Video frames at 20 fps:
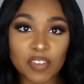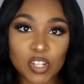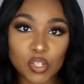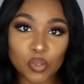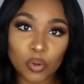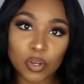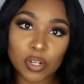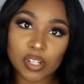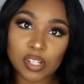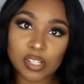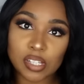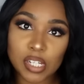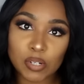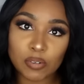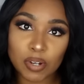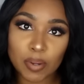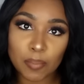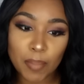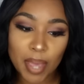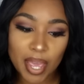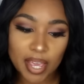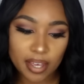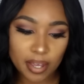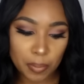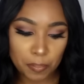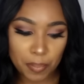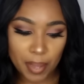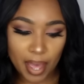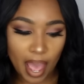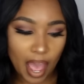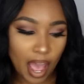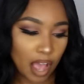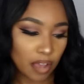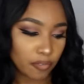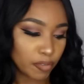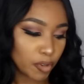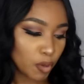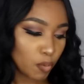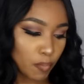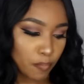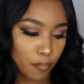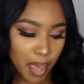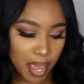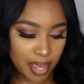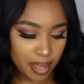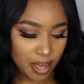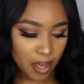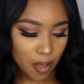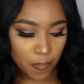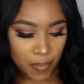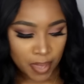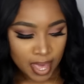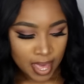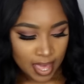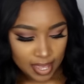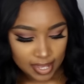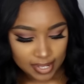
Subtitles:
Victoria's Secret makeup bag filled with makeup